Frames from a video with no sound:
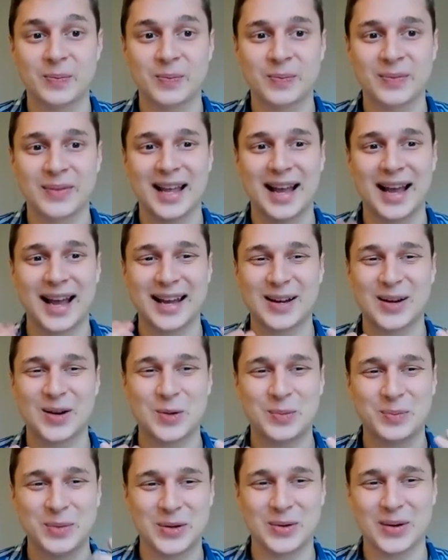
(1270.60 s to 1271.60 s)
I
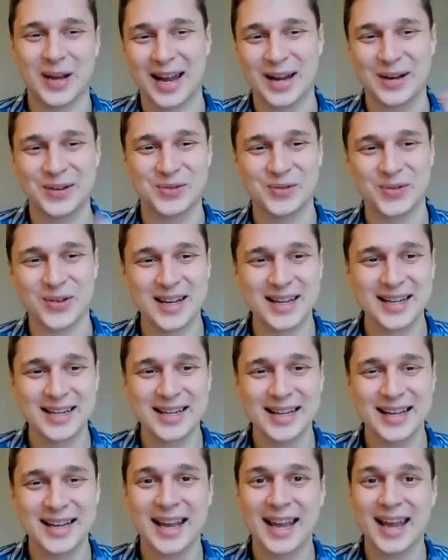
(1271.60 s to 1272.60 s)
hope you had fun,
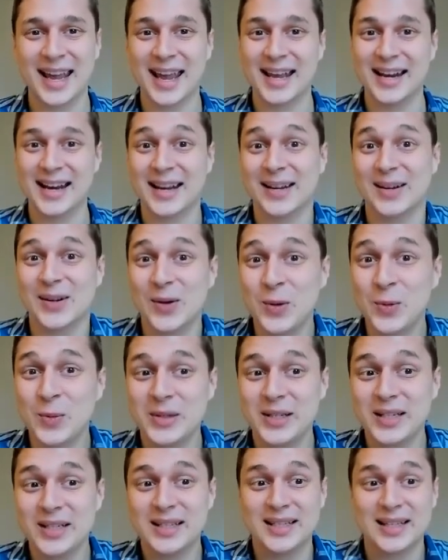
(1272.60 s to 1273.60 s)
and I hope to
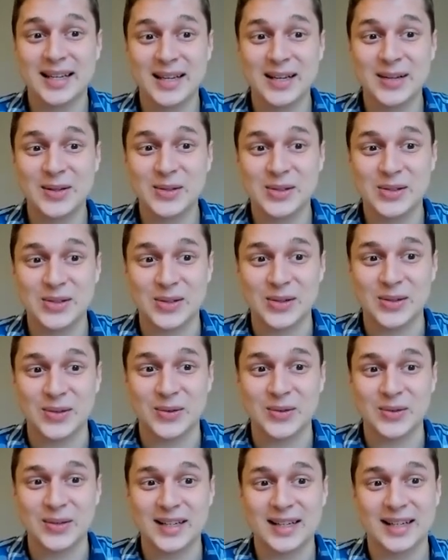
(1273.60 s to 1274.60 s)
see you soon.
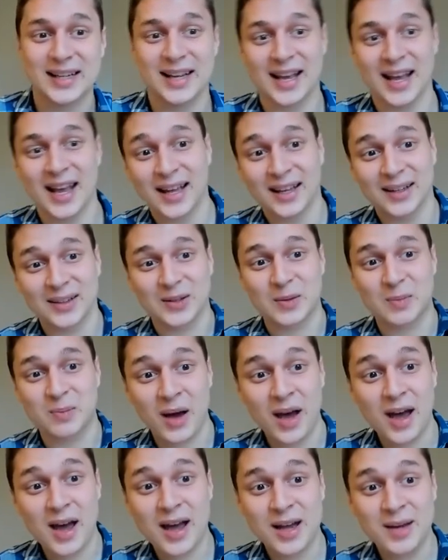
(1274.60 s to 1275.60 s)

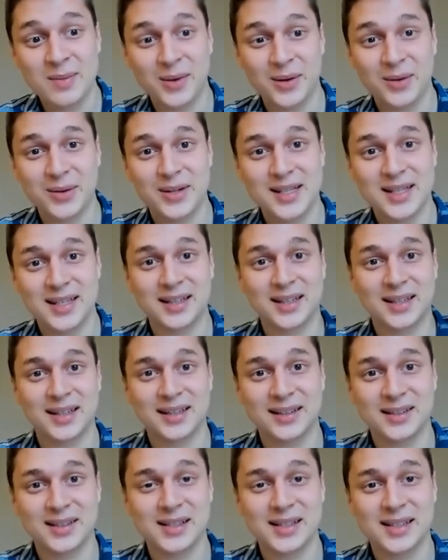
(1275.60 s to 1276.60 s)
Goodbye, boys and
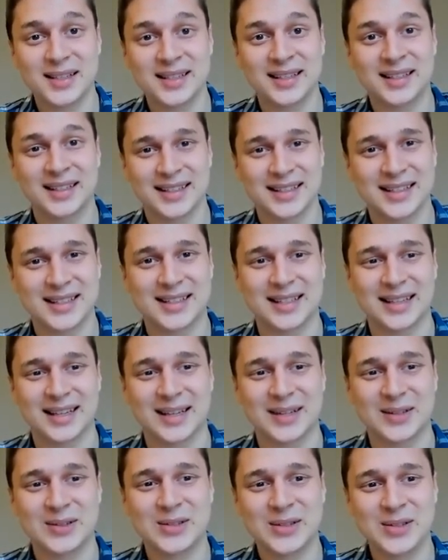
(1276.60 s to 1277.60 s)
girls. See you
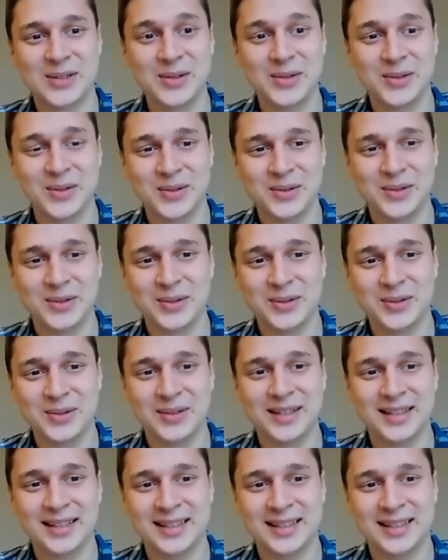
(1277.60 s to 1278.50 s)
soon.